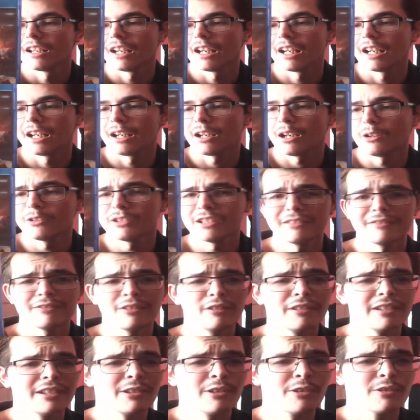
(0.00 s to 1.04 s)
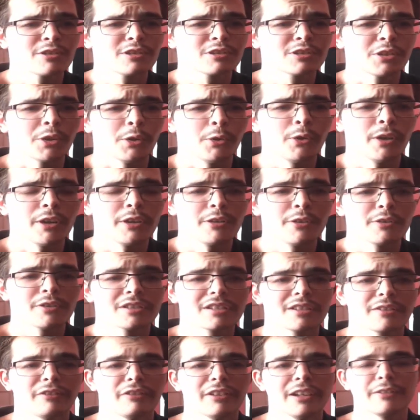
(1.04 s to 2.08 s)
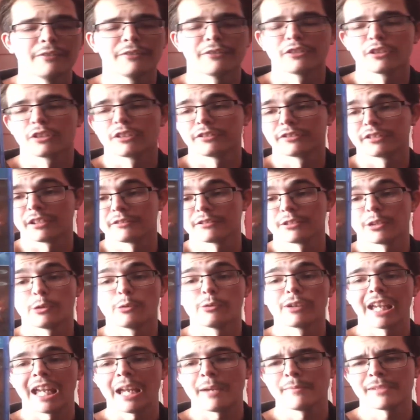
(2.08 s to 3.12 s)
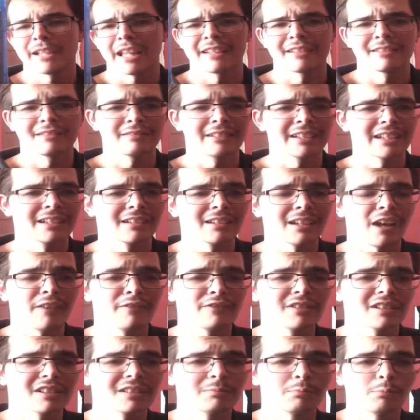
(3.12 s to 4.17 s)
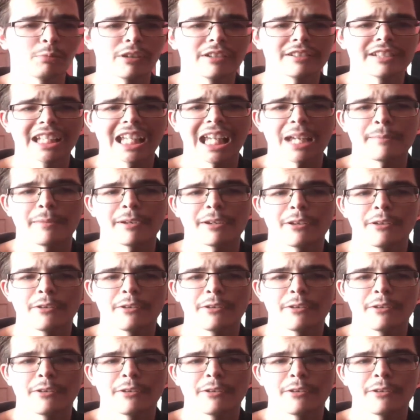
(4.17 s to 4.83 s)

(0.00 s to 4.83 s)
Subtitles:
I only really used 2. I used the flamethrower throughout the whole game, and then like after I completed the game, I